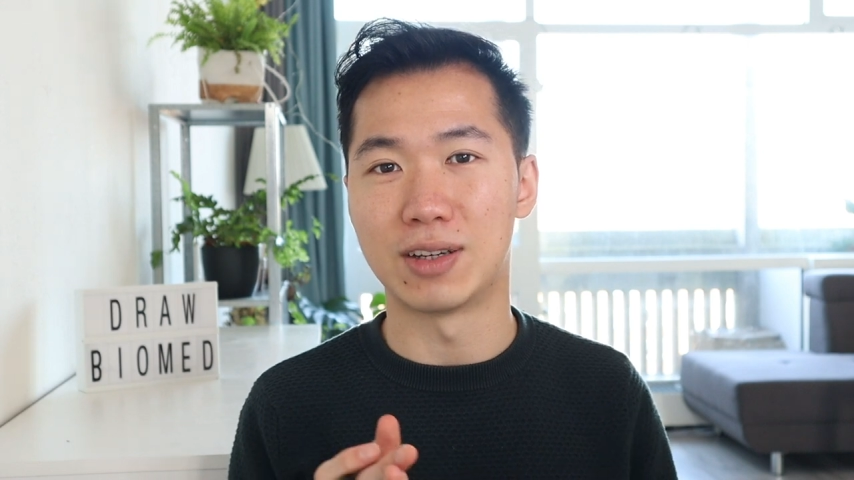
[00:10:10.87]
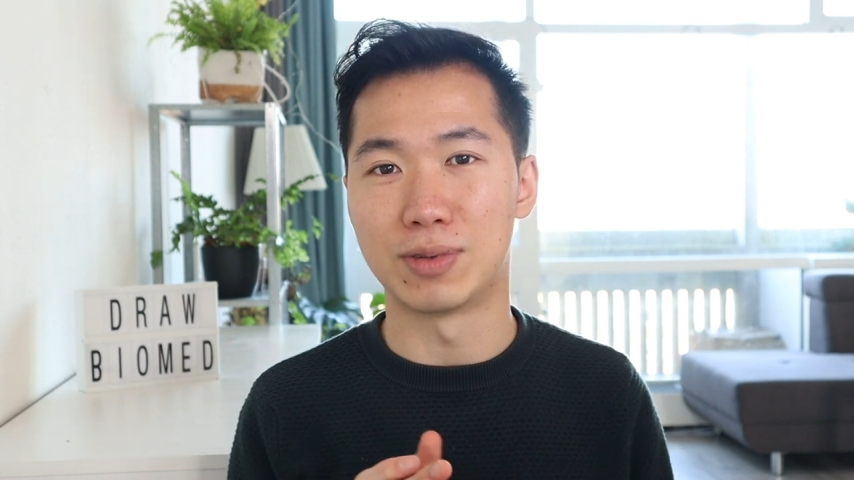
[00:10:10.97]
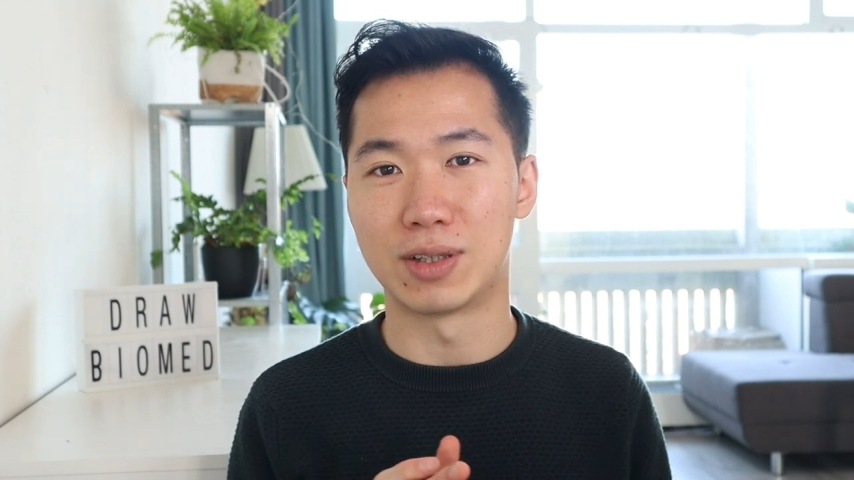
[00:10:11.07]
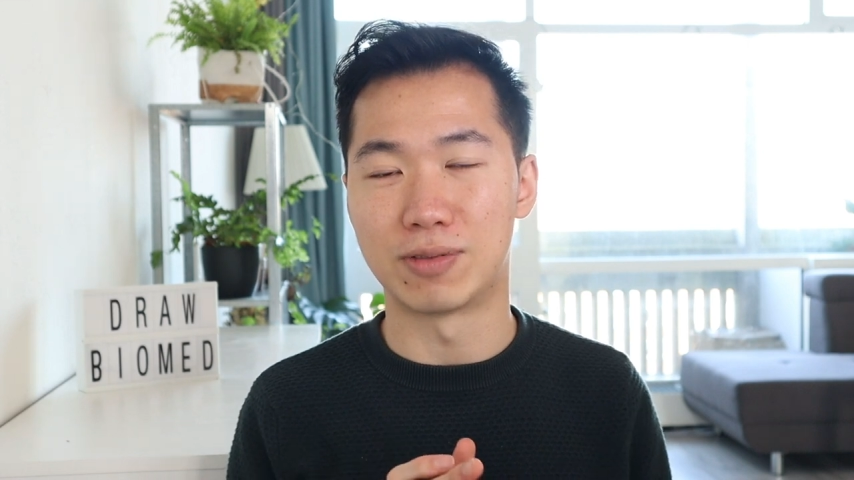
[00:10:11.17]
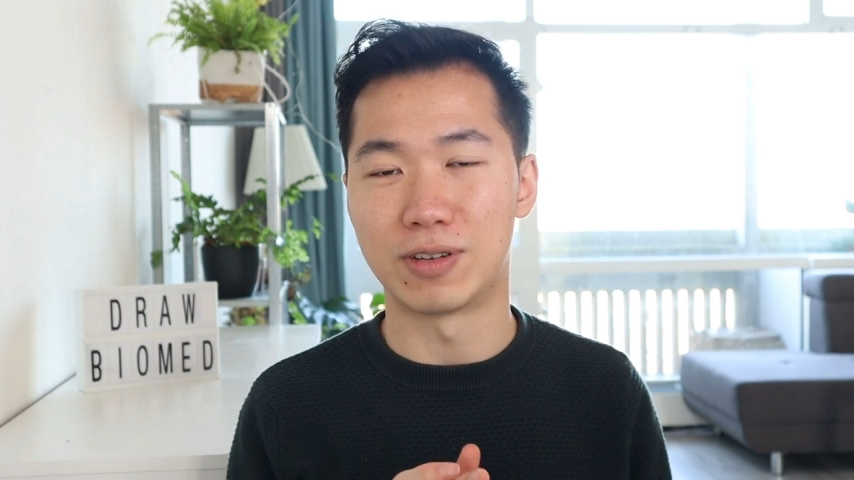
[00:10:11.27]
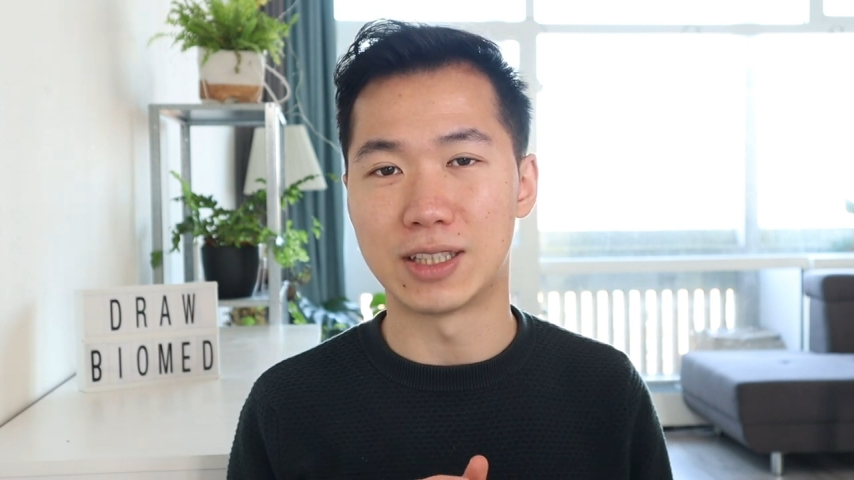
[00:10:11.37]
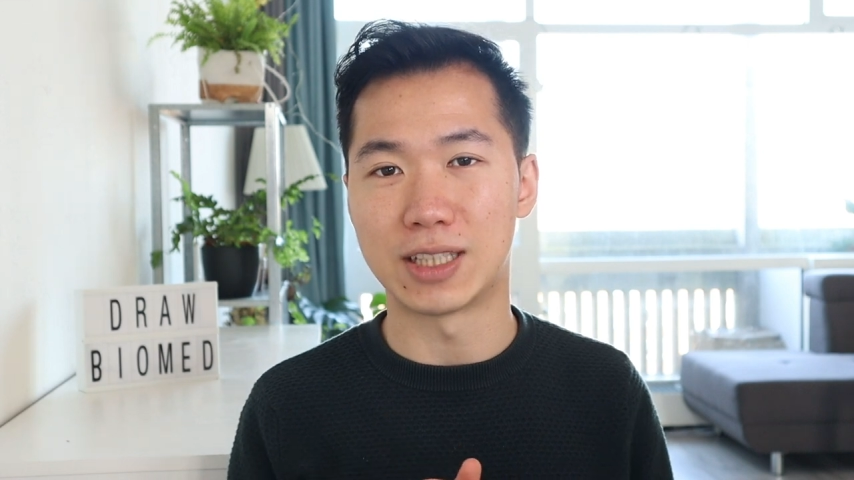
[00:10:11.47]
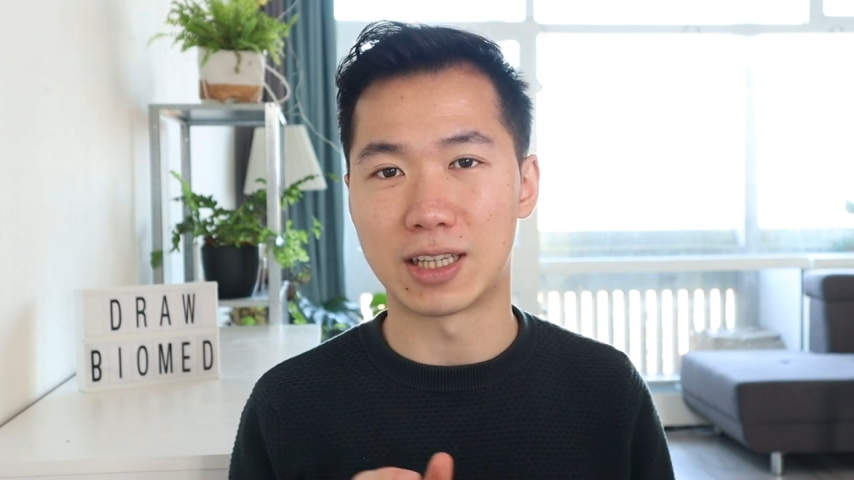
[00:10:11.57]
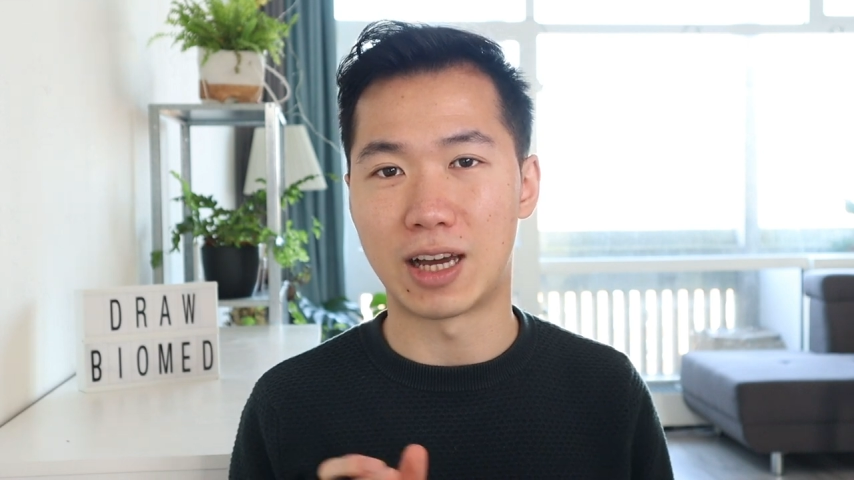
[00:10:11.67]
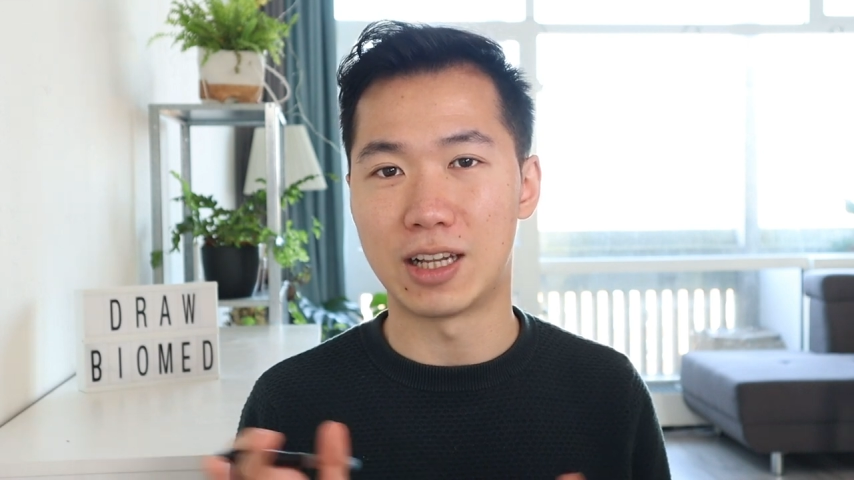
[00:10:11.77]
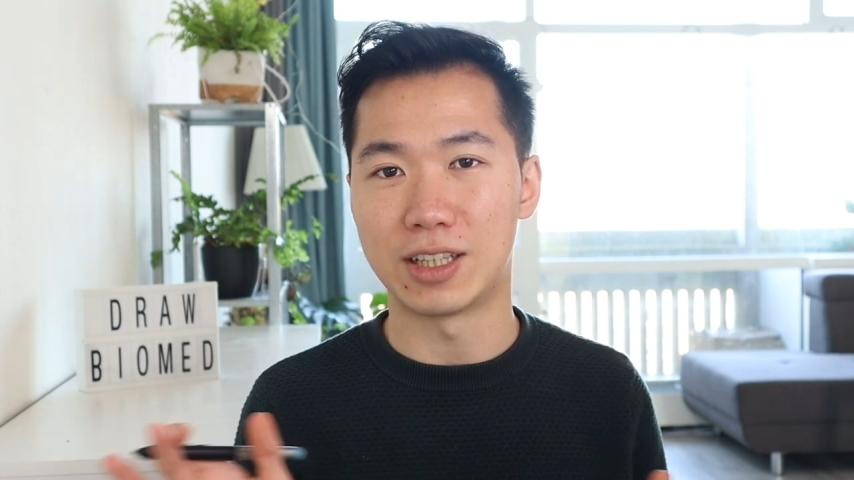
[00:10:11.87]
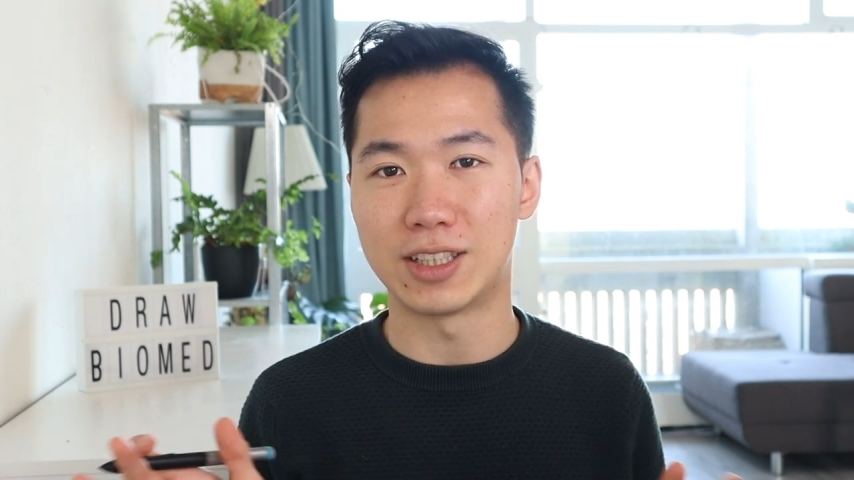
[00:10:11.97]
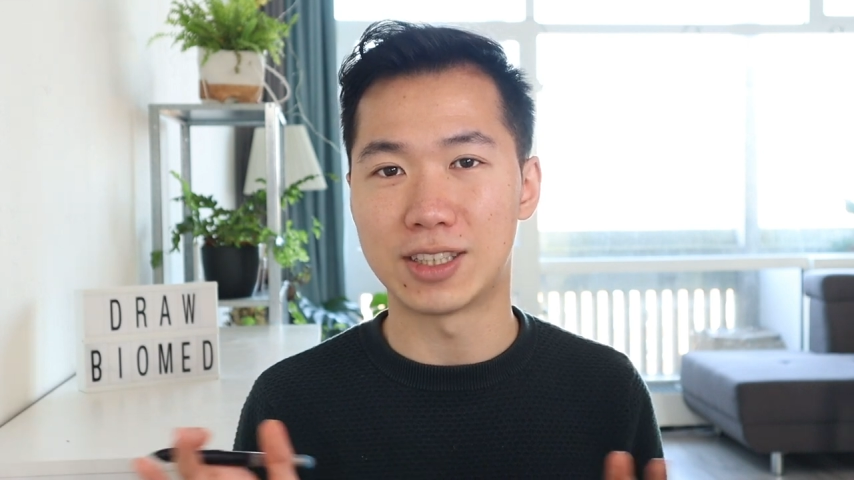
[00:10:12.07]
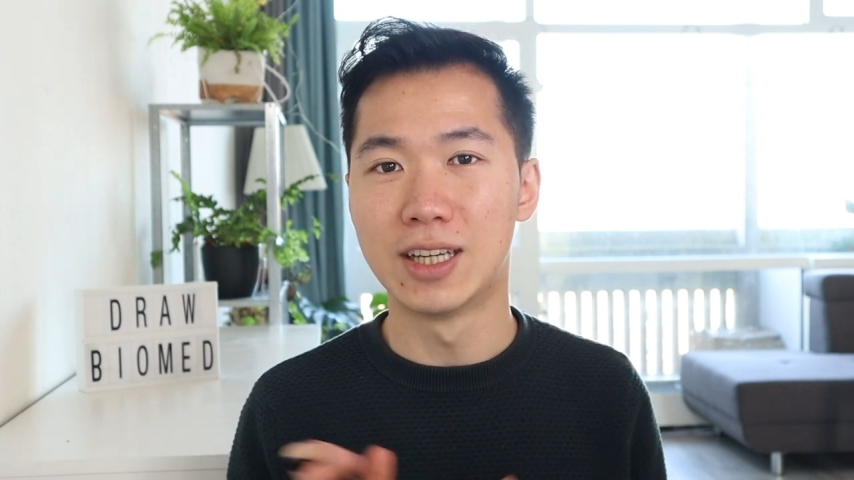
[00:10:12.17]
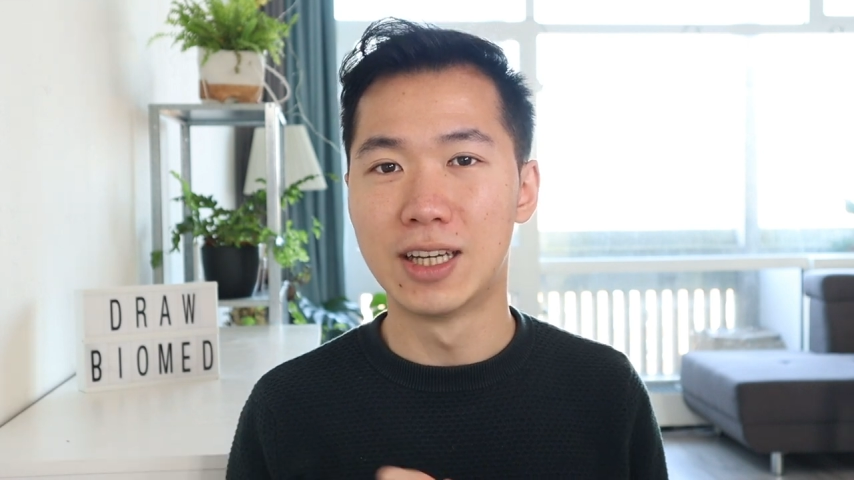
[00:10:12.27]
with your friends and
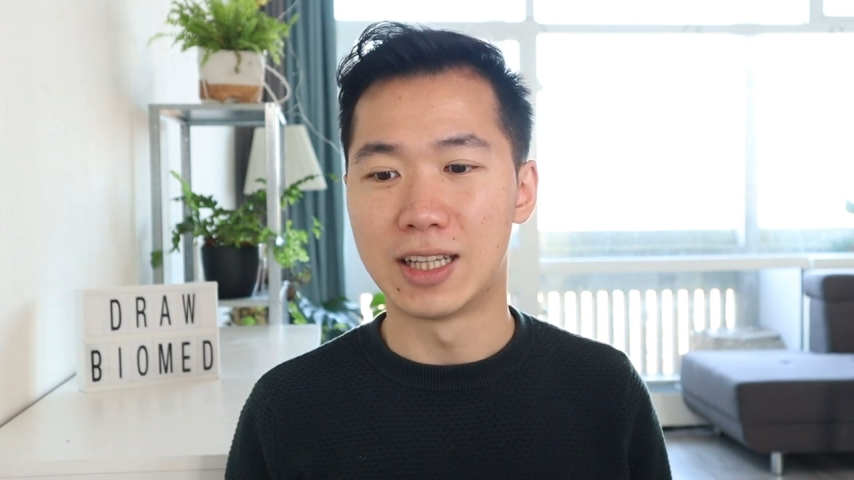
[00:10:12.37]
colleagues.